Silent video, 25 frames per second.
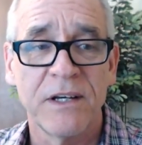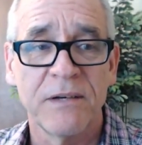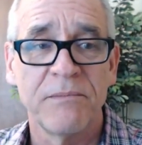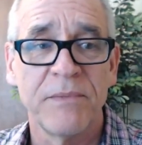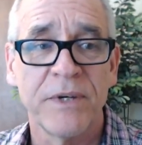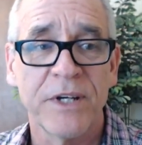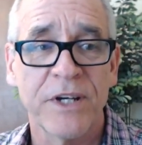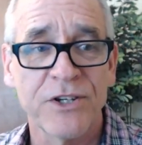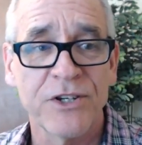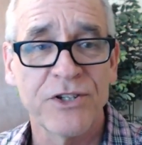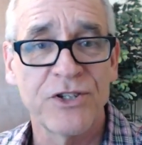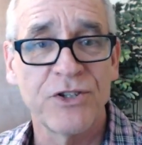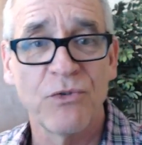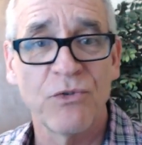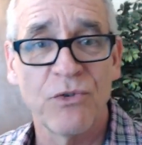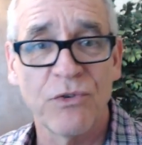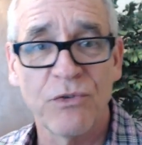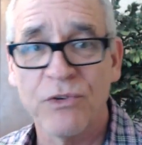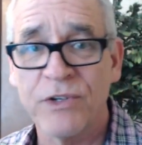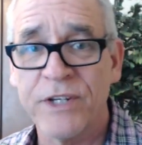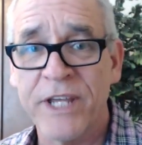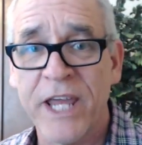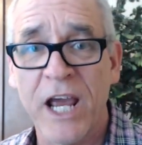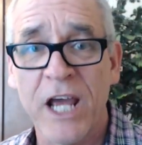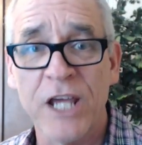Because you,
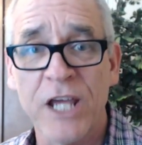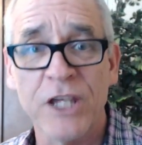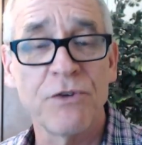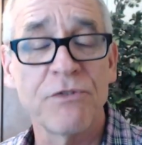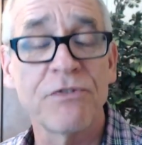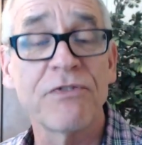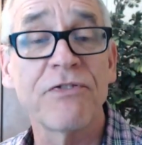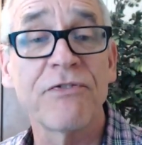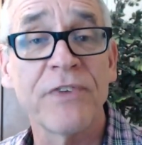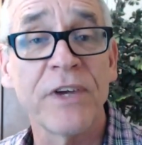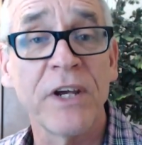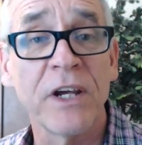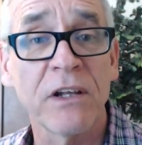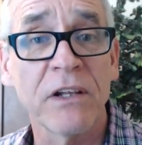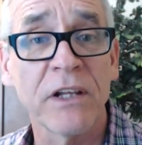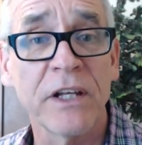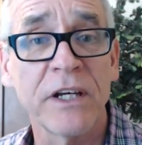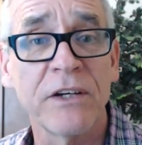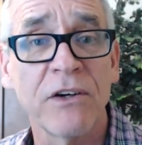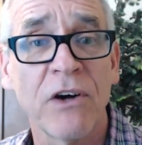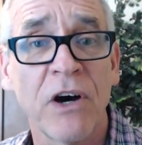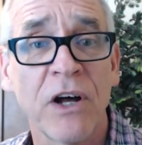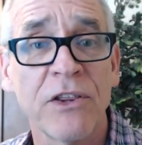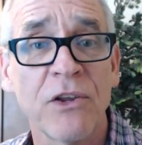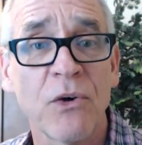can't you feel
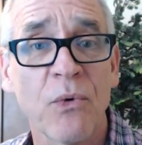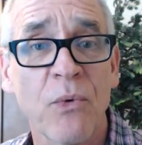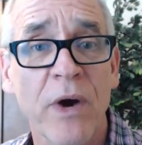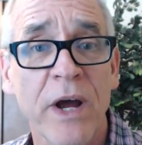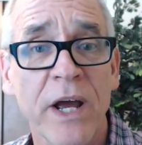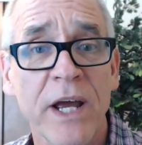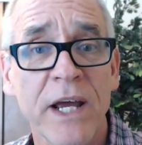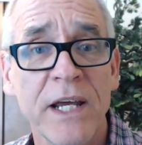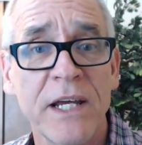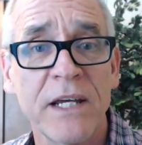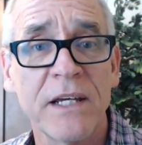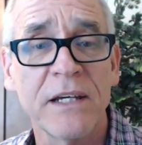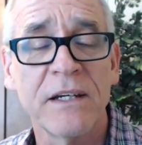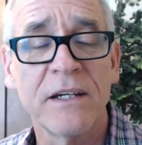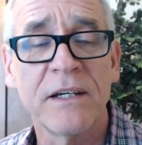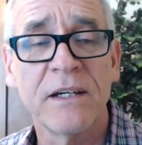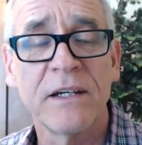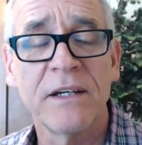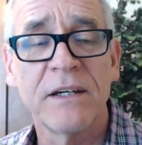it on the way?